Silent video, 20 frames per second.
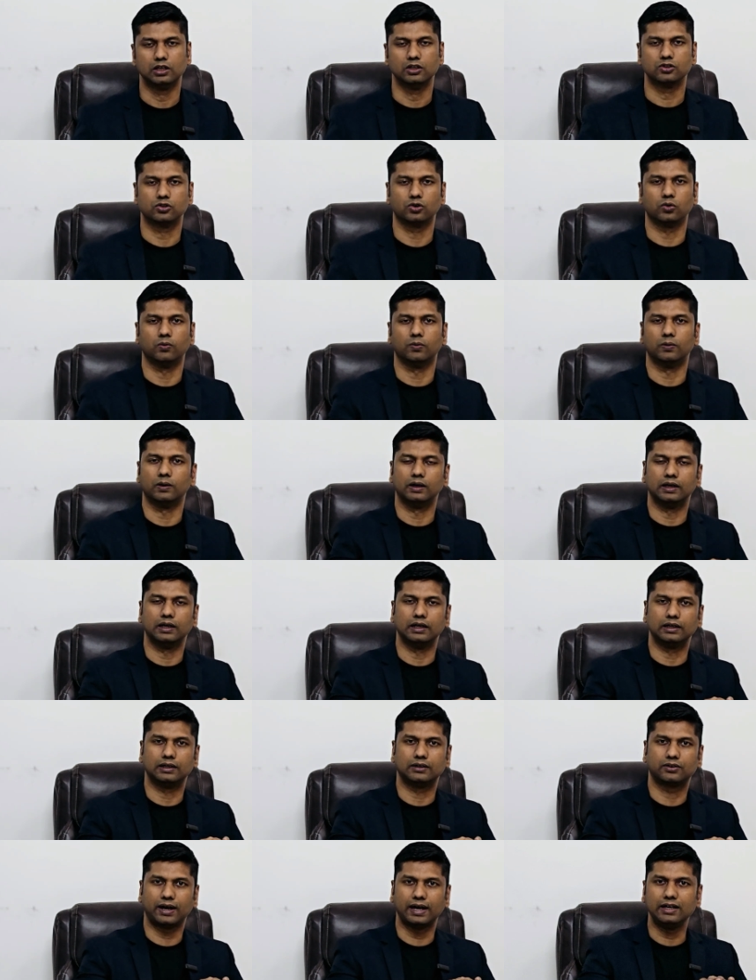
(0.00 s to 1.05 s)
So
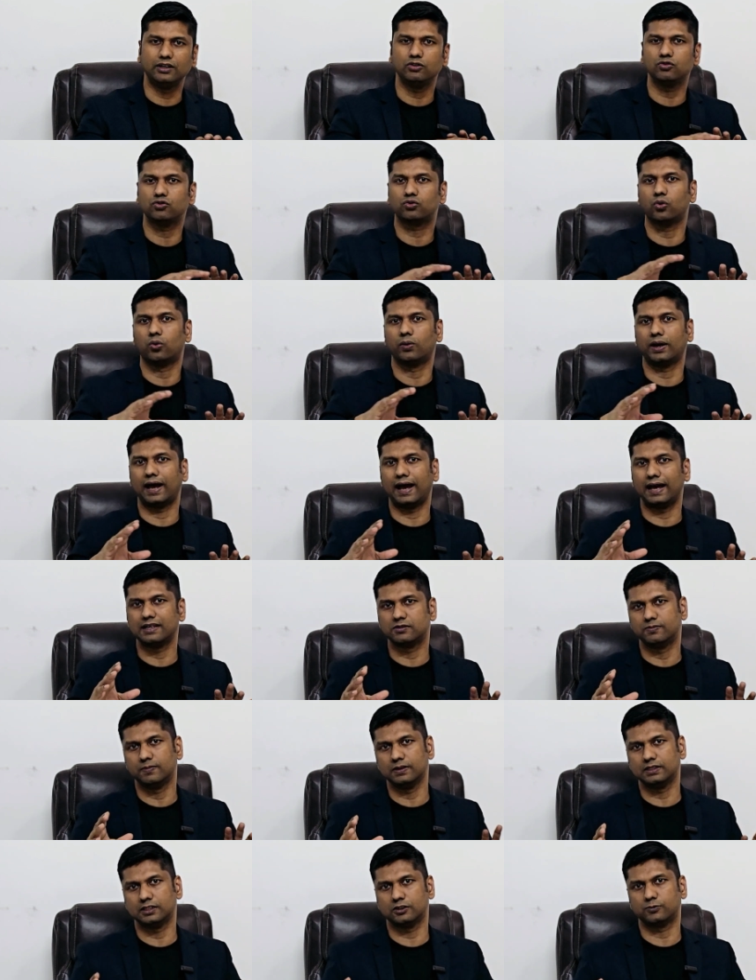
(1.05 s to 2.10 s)
try to score as
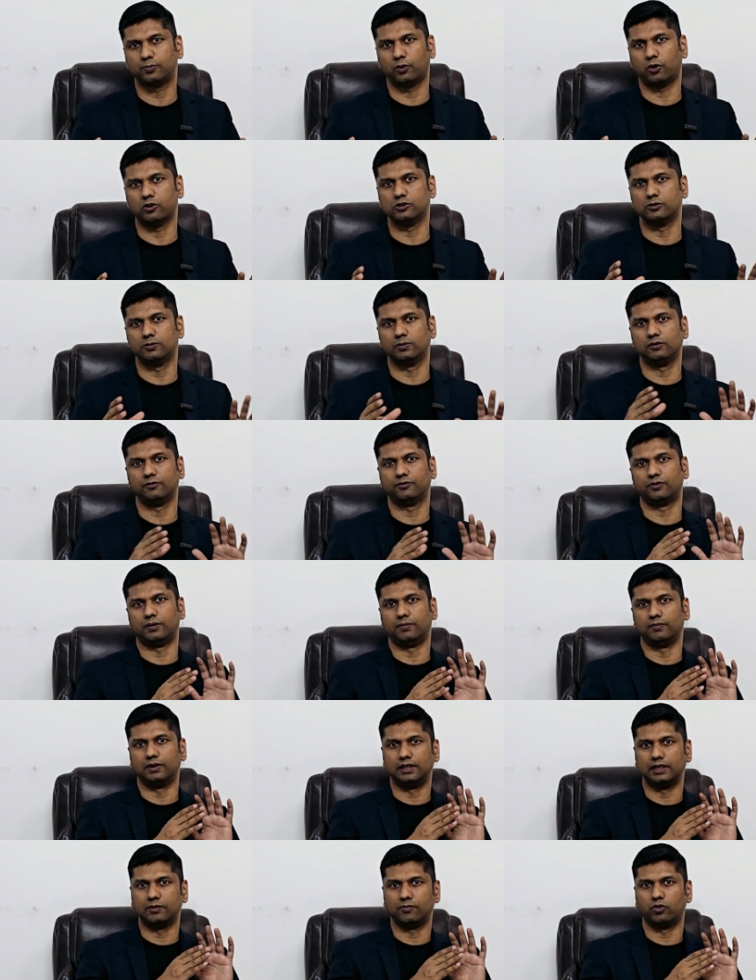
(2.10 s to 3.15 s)
much as possible from
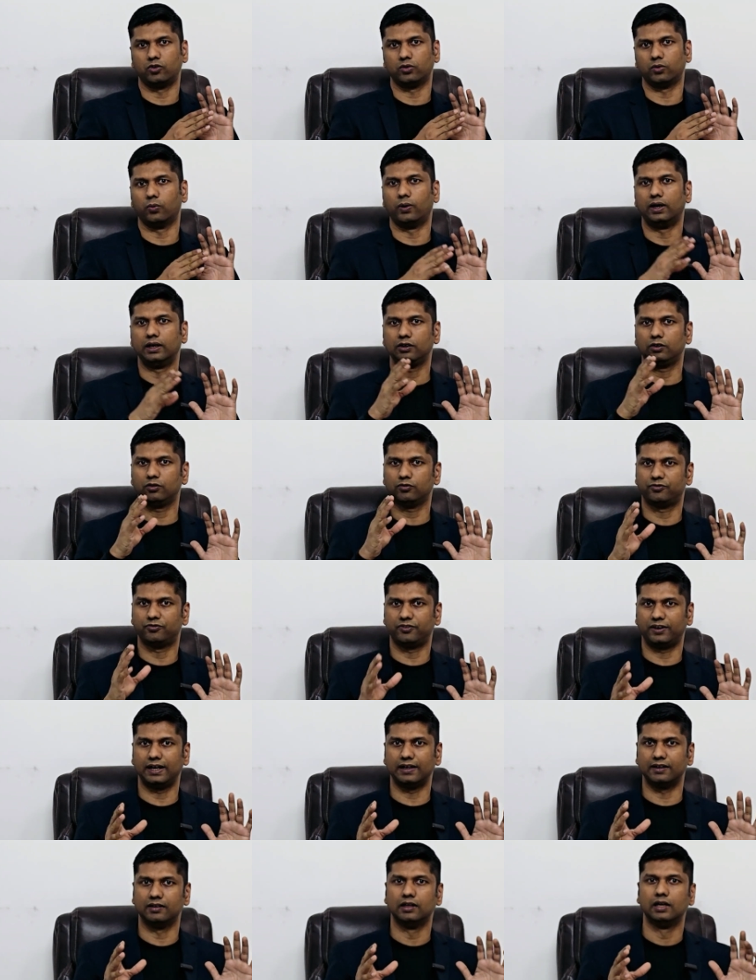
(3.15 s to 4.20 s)
learning module 1 to
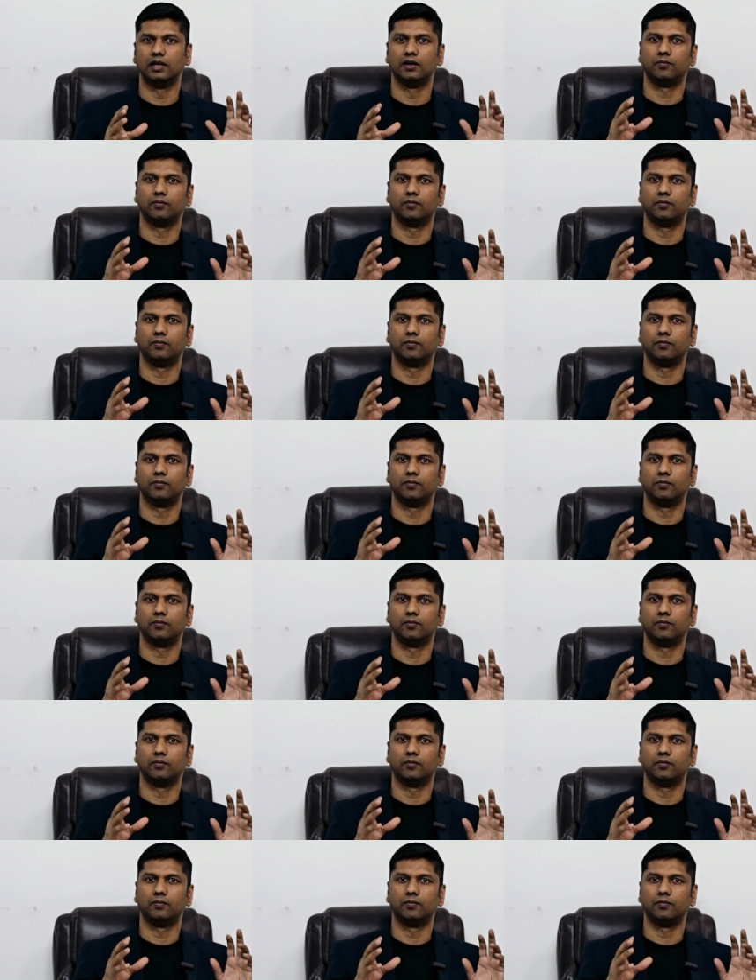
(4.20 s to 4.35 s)
5